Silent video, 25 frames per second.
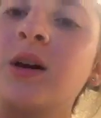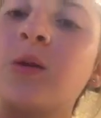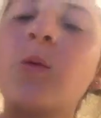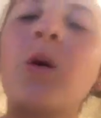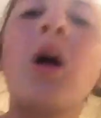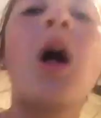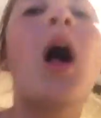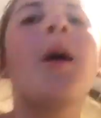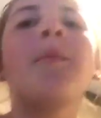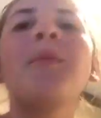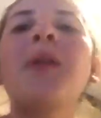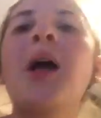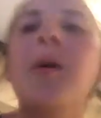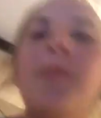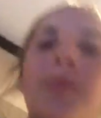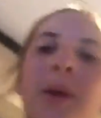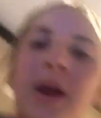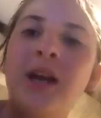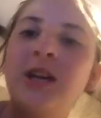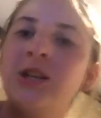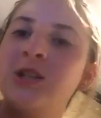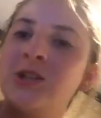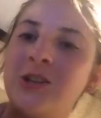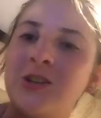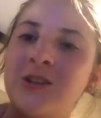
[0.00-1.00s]
Well, I'm not
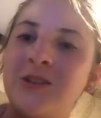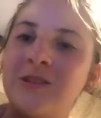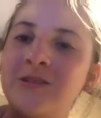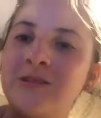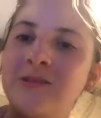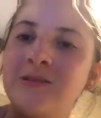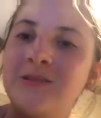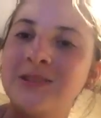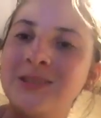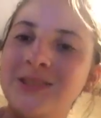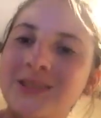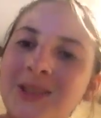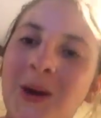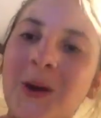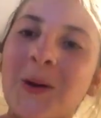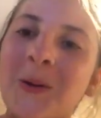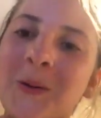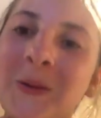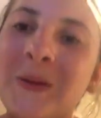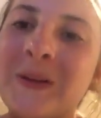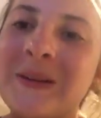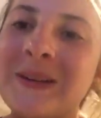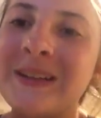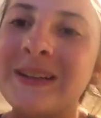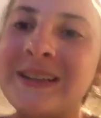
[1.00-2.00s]
patient,
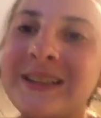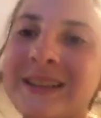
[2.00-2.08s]
so.